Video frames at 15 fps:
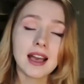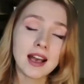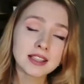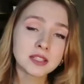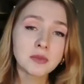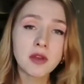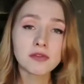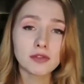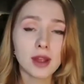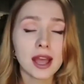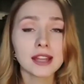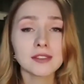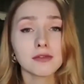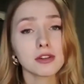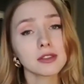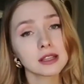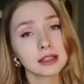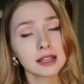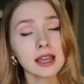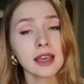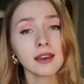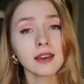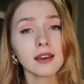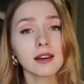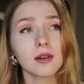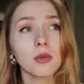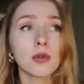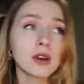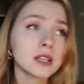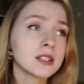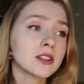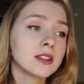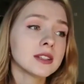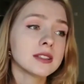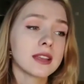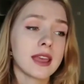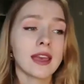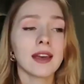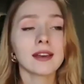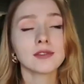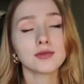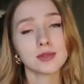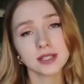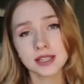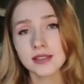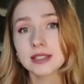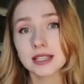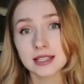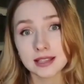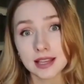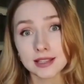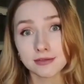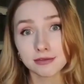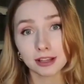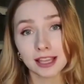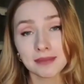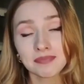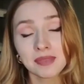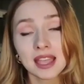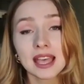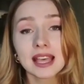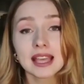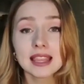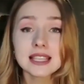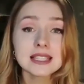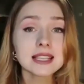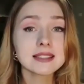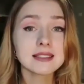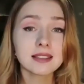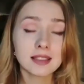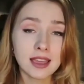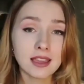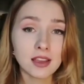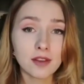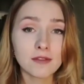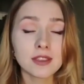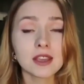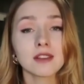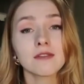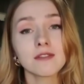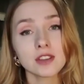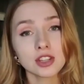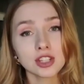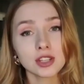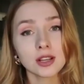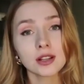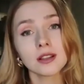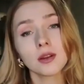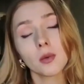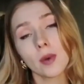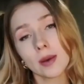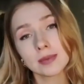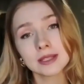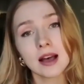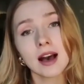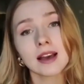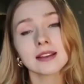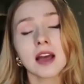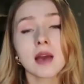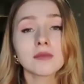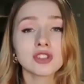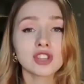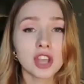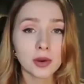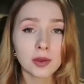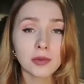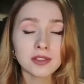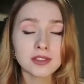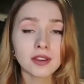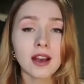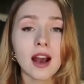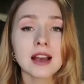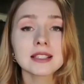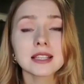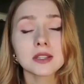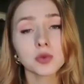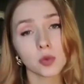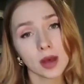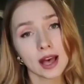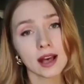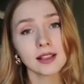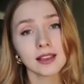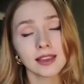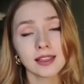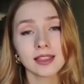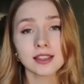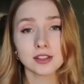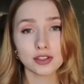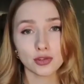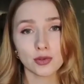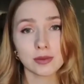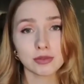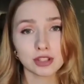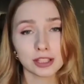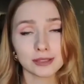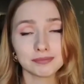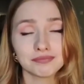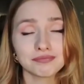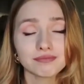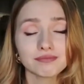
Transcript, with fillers: I asked my friend for the link, ordered, and received successfully. This is the link of the official website I'm sharing with you guys as well in the description.